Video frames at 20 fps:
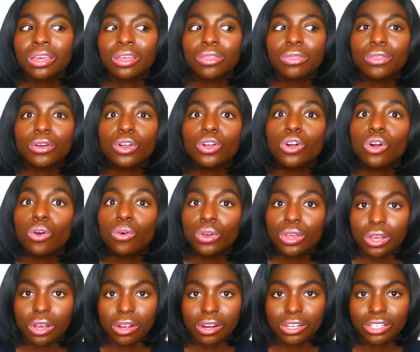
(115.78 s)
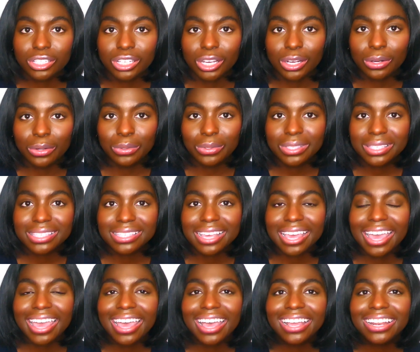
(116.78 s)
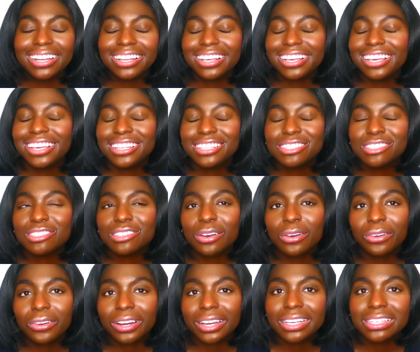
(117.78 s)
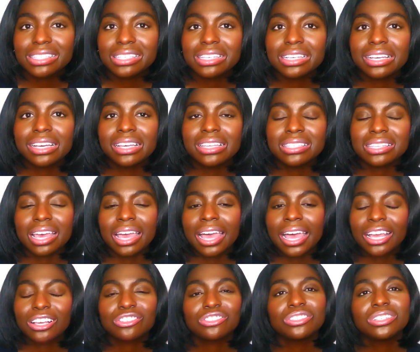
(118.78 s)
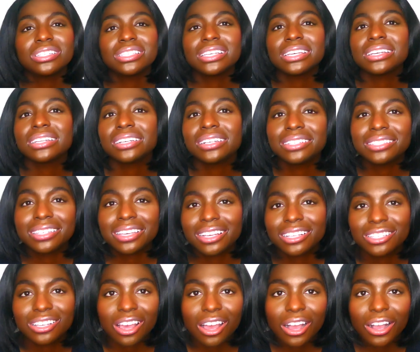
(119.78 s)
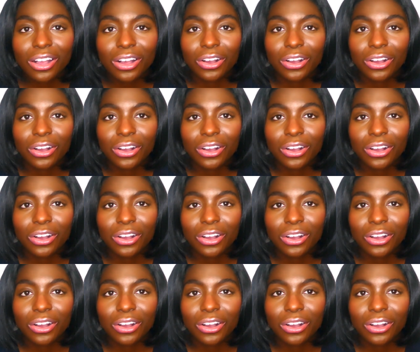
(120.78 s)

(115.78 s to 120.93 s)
the Goyard totes. And it's so crazy because I actually did a TikTok